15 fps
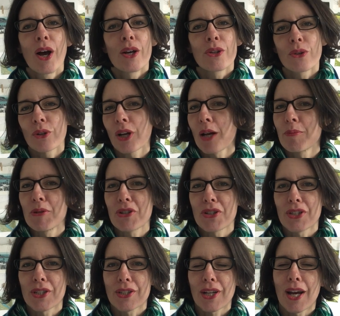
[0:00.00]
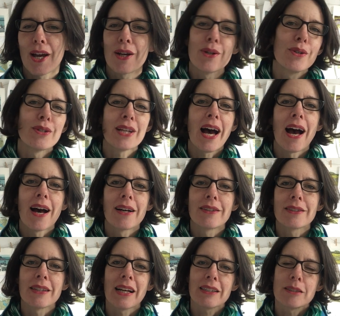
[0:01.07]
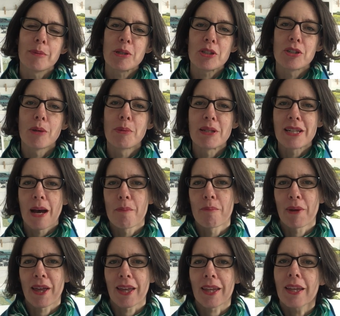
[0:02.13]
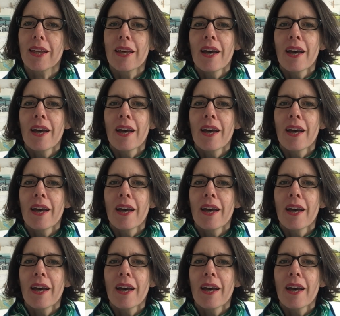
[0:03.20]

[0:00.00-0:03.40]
York Open Studios and an exhibition up at Danby.